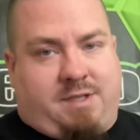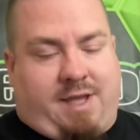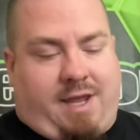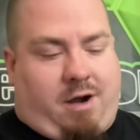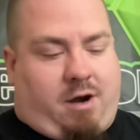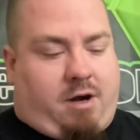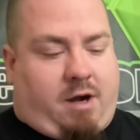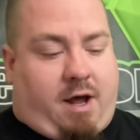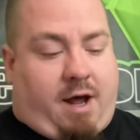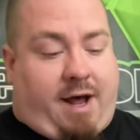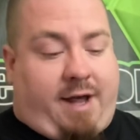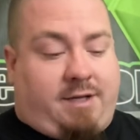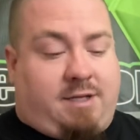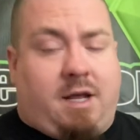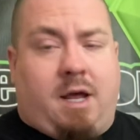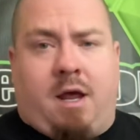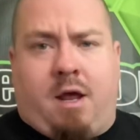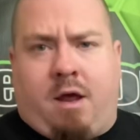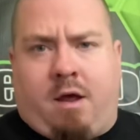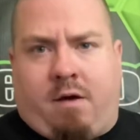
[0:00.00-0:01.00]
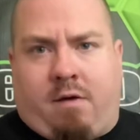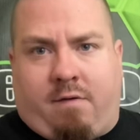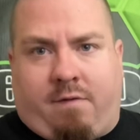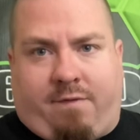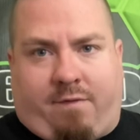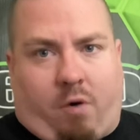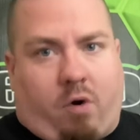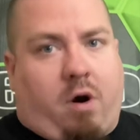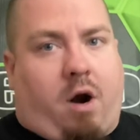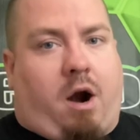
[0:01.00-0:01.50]
They are not
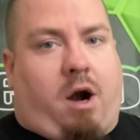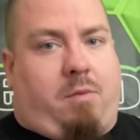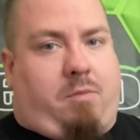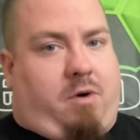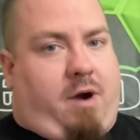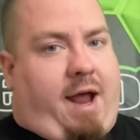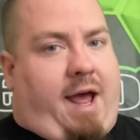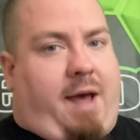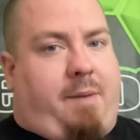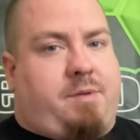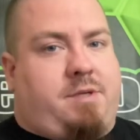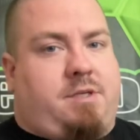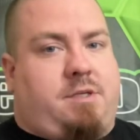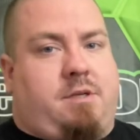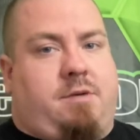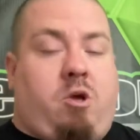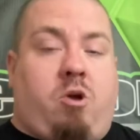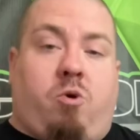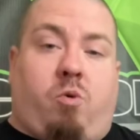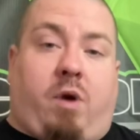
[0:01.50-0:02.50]
forearm wraps.